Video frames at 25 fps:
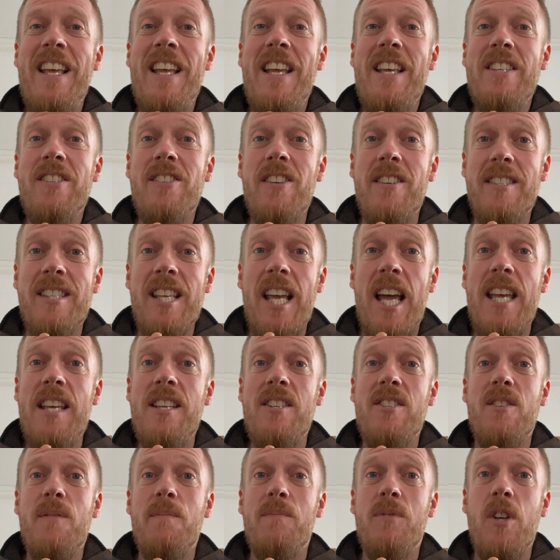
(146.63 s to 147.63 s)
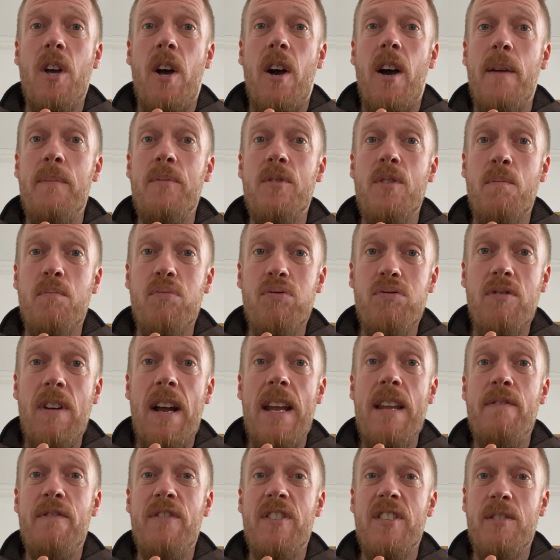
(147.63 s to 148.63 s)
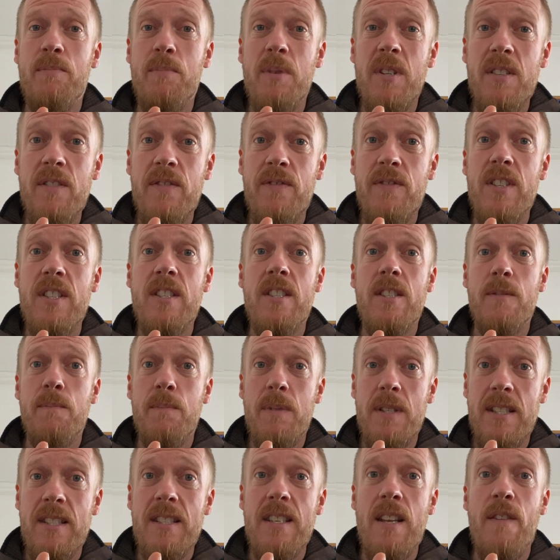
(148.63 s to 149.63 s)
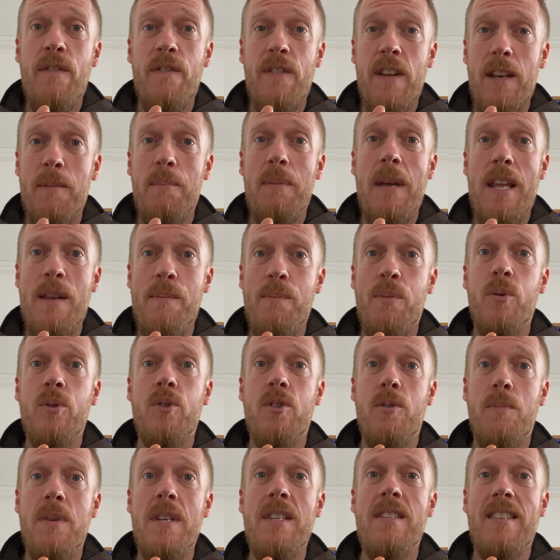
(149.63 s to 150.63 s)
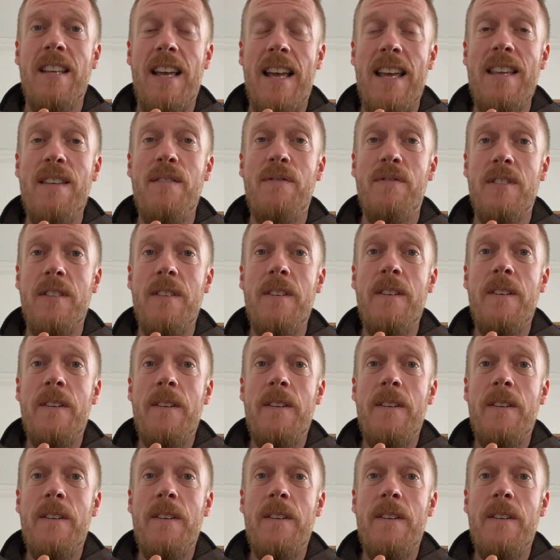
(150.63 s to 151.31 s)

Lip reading: So take some time to pray for specific people to be saved.